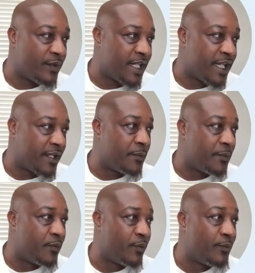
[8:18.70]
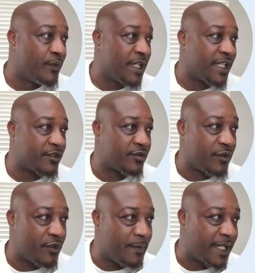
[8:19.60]
now let's
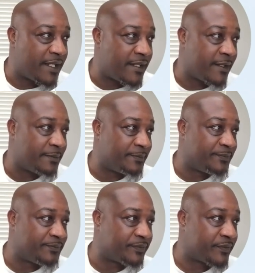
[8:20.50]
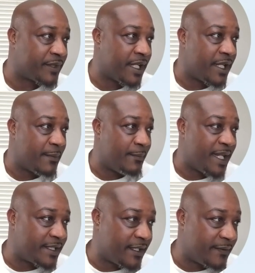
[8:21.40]
scroll back up.
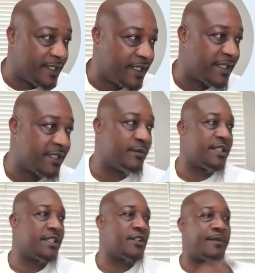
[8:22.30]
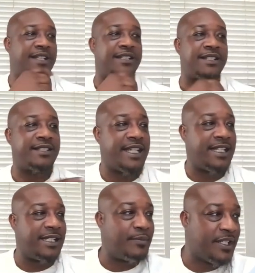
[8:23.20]
Based off of this here, we're going to go back to the
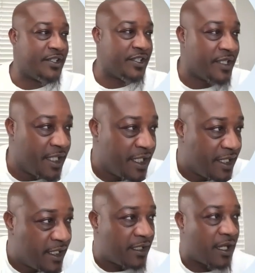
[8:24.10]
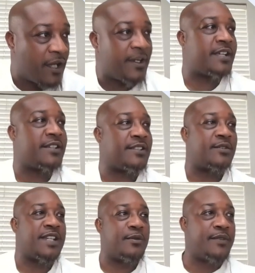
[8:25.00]
daily budget. All right. So
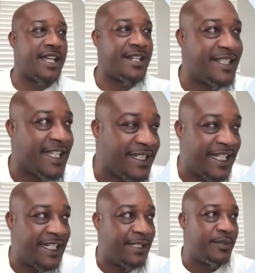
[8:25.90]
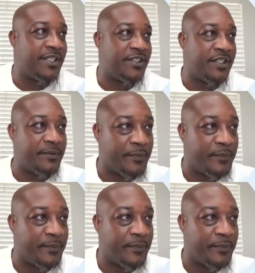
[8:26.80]
now we got to set the daily budget.